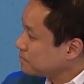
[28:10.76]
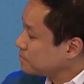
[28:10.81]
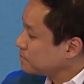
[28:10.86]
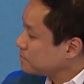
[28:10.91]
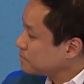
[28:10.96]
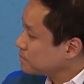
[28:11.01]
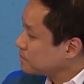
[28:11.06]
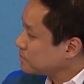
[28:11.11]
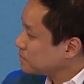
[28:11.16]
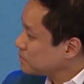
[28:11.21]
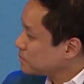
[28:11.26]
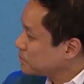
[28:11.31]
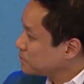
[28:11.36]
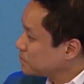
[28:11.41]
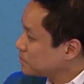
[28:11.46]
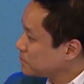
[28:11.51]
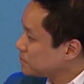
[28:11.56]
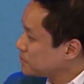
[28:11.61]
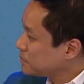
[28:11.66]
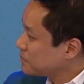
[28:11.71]

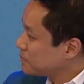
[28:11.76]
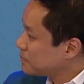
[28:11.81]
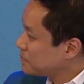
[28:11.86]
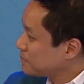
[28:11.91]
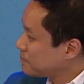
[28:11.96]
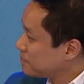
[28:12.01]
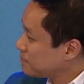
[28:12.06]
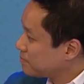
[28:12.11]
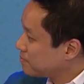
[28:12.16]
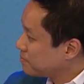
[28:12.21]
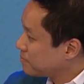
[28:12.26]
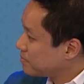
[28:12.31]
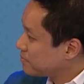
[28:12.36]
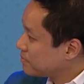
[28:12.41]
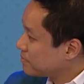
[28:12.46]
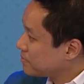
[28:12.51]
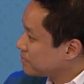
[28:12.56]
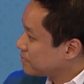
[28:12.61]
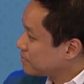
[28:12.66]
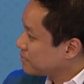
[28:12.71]

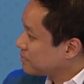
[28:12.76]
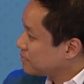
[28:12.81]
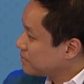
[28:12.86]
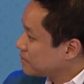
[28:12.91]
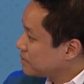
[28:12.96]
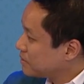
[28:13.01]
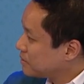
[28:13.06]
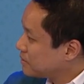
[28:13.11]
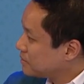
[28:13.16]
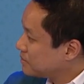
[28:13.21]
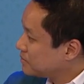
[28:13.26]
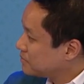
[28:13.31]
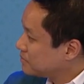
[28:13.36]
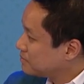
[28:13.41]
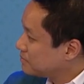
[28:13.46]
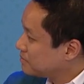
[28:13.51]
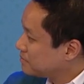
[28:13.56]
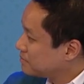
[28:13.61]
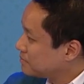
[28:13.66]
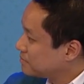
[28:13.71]

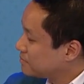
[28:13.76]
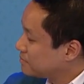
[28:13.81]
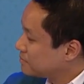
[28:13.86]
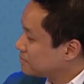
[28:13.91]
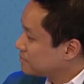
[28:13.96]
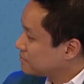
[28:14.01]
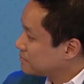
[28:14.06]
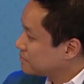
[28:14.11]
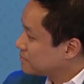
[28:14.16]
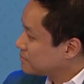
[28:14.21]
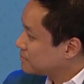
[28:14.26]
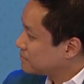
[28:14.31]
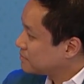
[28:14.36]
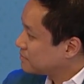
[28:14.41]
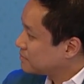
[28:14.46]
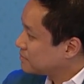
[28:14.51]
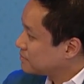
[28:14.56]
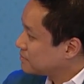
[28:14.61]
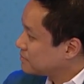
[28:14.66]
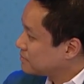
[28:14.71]

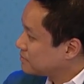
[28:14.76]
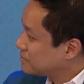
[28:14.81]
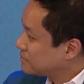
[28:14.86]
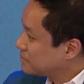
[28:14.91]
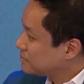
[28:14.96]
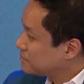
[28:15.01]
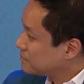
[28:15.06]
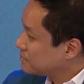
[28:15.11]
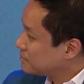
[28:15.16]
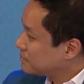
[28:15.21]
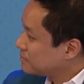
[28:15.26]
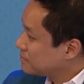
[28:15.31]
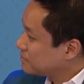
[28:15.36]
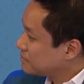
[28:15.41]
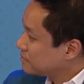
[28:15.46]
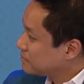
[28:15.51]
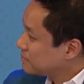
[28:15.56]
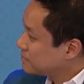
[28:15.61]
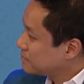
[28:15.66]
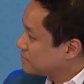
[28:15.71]

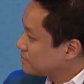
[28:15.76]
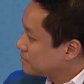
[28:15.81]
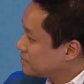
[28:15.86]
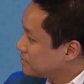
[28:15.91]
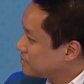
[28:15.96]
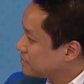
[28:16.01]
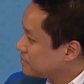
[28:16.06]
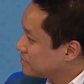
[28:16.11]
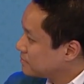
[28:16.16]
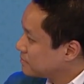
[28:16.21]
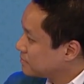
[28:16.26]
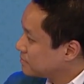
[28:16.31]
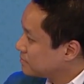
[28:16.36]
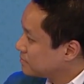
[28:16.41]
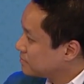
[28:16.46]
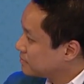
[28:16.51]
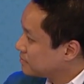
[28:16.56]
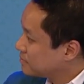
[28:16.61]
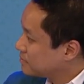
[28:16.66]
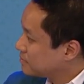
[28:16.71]

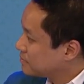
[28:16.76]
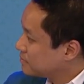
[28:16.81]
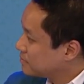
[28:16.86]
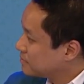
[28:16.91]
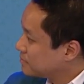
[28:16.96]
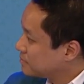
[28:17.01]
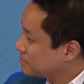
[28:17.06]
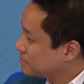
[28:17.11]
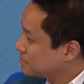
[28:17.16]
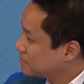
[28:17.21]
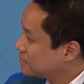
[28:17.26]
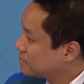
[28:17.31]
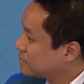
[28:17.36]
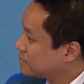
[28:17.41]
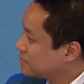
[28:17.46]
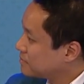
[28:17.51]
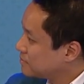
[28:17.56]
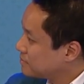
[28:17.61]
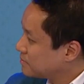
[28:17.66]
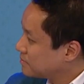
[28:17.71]

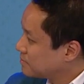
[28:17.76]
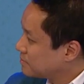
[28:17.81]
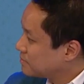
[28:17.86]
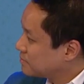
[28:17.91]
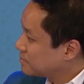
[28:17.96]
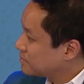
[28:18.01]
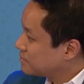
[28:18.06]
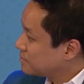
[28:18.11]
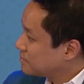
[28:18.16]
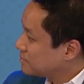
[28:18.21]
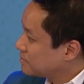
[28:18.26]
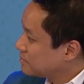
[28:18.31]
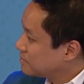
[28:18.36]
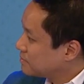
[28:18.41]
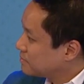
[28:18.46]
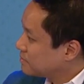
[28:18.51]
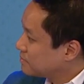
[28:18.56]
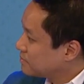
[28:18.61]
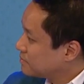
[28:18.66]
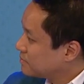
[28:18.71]
(silent)